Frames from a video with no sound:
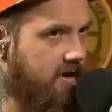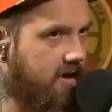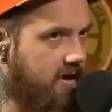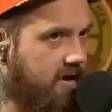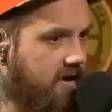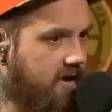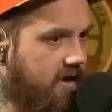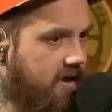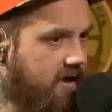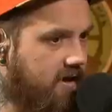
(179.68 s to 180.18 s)

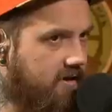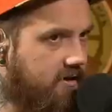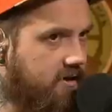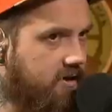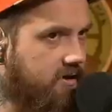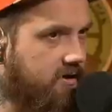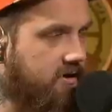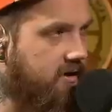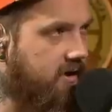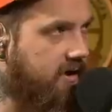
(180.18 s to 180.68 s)
and
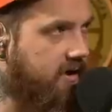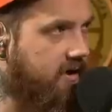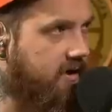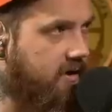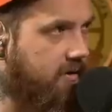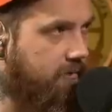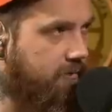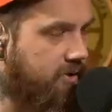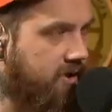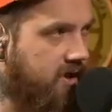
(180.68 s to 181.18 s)
looked like a
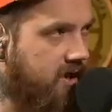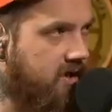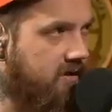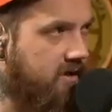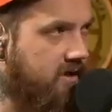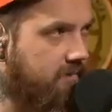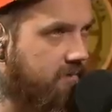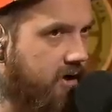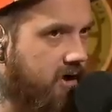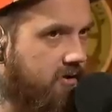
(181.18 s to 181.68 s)

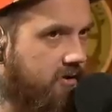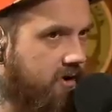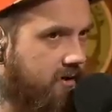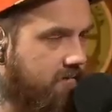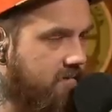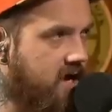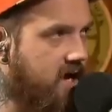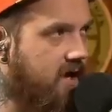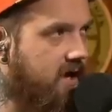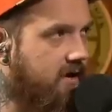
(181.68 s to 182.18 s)
completely broken
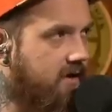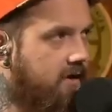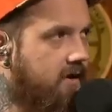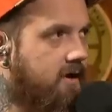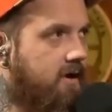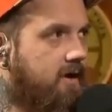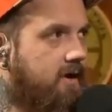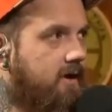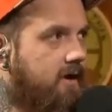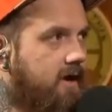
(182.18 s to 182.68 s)
man.
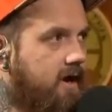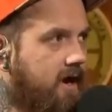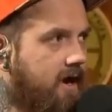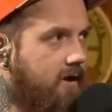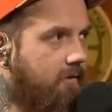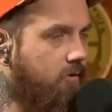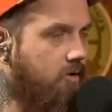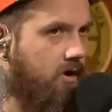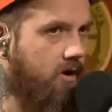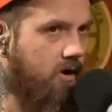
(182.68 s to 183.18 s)

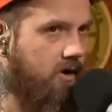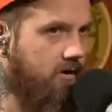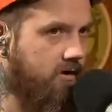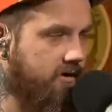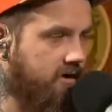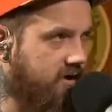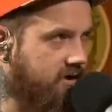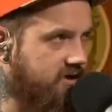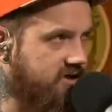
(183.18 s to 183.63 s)
And we're all in our